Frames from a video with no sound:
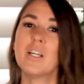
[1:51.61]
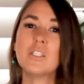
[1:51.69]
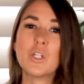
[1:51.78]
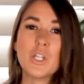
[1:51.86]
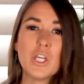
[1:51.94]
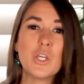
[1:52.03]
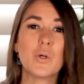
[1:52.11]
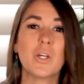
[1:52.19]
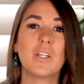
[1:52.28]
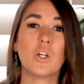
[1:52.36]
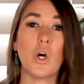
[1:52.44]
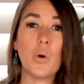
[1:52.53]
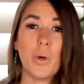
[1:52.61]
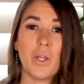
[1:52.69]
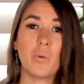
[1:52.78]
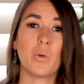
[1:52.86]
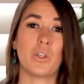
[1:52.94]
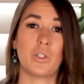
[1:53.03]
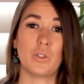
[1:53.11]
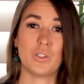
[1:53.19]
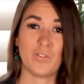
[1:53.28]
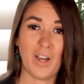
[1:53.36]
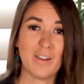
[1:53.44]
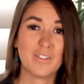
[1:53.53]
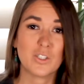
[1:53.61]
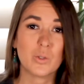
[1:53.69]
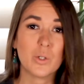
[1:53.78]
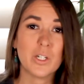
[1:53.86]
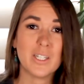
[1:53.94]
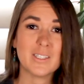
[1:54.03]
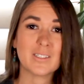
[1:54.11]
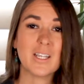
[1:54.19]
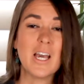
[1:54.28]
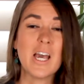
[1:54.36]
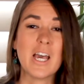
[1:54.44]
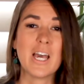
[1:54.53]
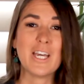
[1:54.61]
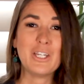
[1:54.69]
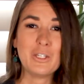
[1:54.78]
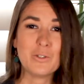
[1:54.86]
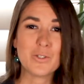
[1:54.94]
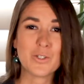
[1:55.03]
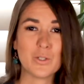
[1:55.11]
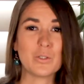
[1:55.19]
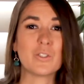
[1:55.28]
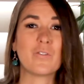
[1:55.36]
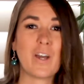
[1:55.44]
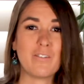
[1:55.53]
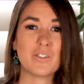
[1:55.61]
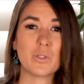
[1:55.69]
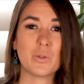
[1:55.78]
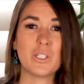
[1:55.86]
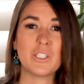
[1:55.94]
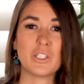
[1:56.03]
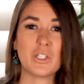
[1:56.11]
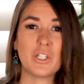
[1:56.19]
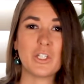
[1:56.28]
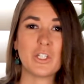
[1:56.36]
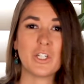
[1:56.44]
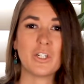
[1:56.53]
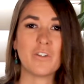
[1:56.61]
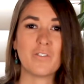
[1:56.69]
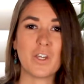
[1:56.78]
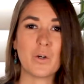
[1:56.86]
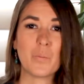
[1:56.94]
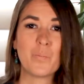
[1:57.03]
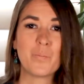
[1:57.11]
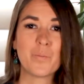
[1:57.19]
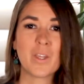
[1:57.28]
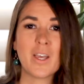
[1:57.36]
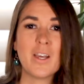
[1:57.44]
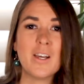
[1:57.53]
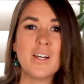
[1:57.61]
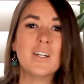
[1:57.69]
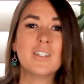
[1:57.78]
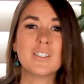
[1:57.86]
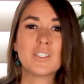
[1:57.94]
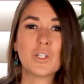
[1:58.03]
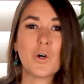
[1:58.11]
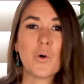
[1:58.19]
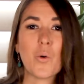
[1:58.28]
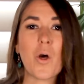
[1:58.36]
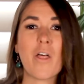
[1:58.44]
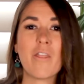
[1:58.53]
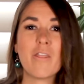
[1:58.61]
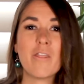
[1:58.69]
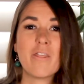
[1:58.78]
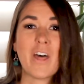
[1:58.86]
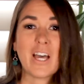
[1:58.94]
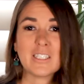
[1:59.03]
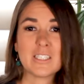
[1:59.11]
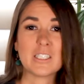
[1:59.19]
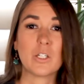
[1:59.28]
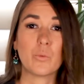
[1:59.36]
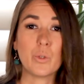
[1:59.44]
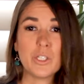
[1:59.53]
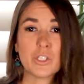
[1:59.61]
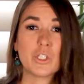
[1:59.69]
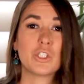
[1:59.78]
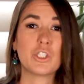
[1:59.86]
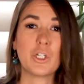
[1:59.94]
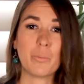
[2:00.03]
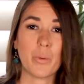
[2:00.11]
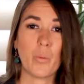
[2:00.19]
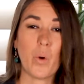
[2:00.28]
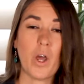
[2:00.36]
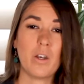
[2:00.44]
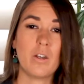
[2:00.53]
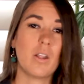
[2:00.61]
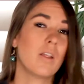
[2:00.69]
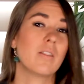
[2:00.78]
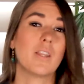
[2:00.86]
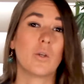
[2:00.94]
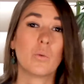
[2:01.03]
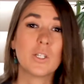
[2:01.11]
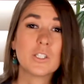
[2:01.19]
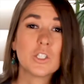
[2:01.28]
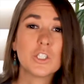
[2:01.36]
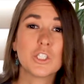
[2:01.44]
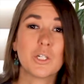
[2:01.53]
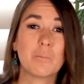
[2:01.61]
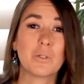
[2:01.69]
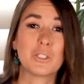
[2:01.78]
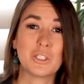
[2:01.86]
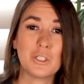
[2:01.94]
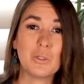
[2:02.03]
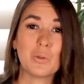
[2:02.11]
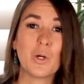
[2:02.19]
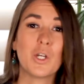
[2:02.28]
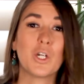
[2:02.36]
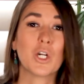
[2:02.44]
so that you can go in with those 5 stories and use those 5 stories during your interview. So that's research number 1. Then research number 2, you're